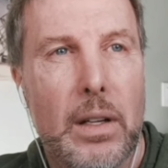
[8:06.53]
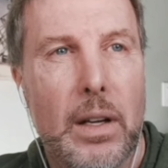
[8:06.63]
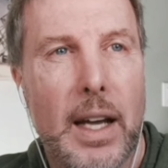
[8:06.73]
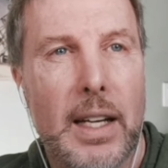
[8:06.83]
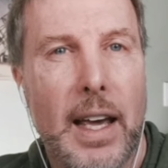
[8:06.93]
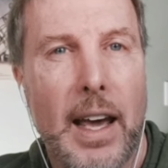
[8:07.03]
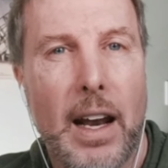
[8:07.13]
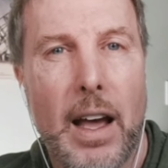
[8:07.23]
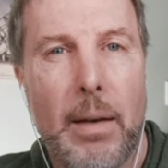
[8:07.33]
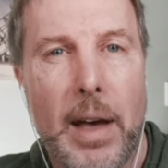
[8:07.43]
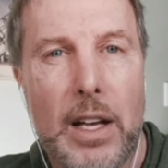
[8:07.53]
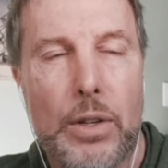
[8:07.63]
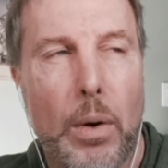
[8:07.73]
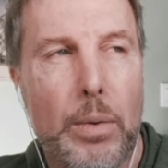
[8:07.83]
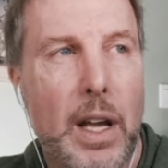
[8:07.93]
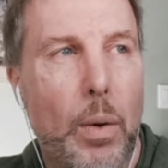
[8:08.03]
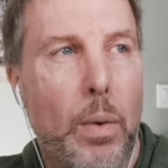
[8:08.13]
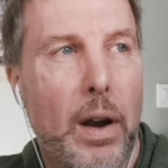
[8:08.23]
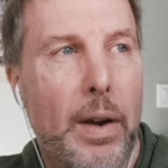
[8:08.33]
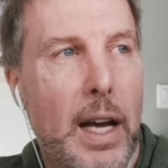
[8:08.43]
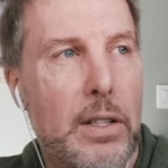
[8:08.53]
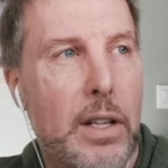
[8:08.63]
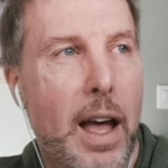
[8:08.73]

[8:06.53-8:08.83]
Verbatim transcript: And can I imagine what was I wearing? I used to,